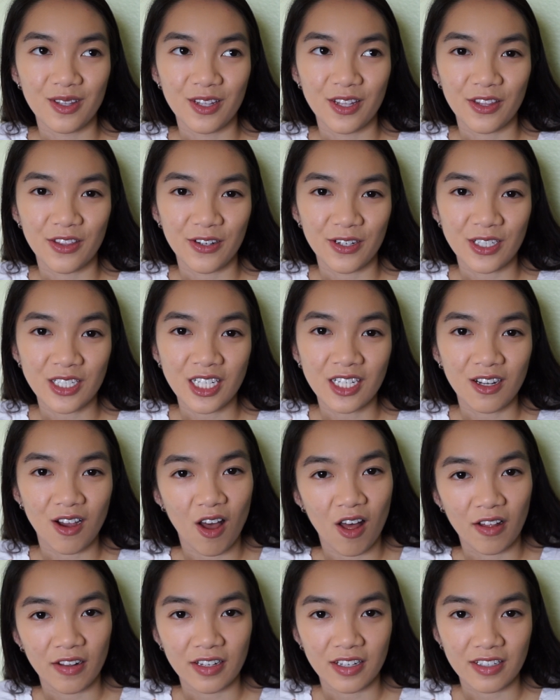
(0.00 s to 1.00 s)
13
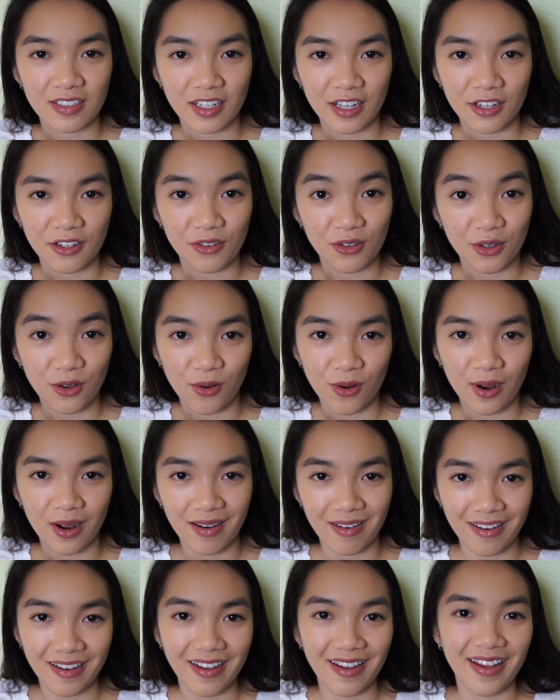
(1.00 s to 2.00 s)
colonies like New
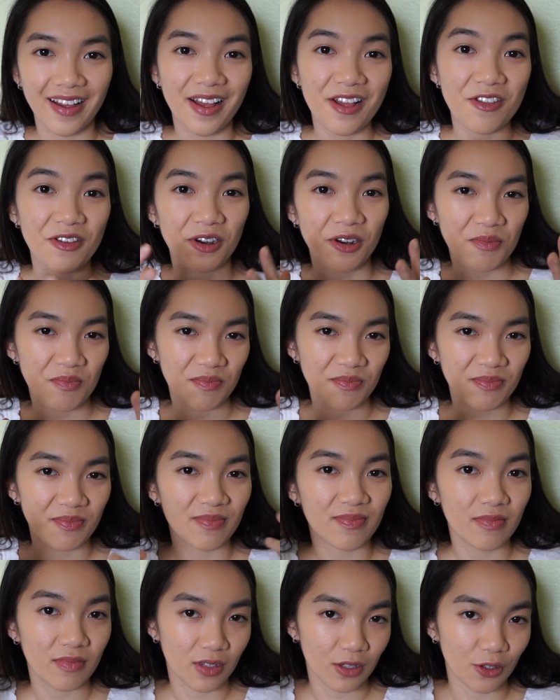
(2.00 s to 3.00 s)
York, there are
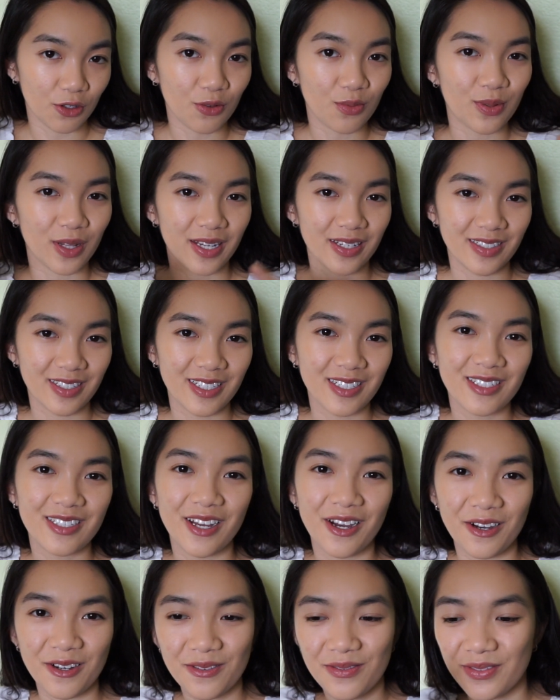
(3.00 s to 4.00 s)
new places
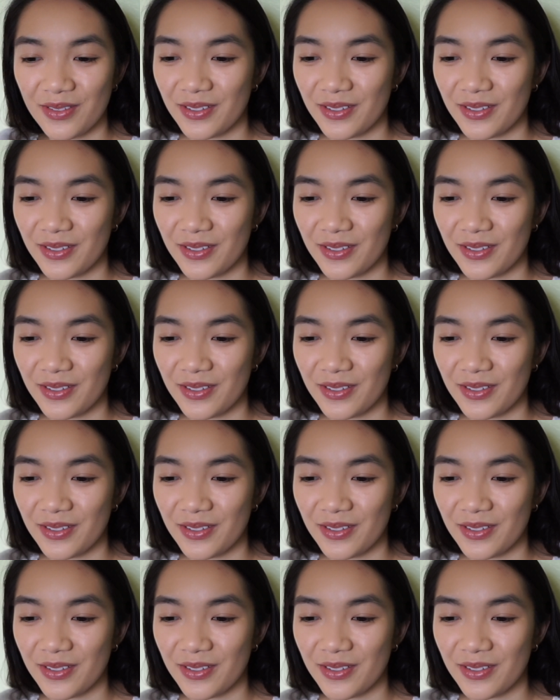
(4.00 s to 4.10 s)
of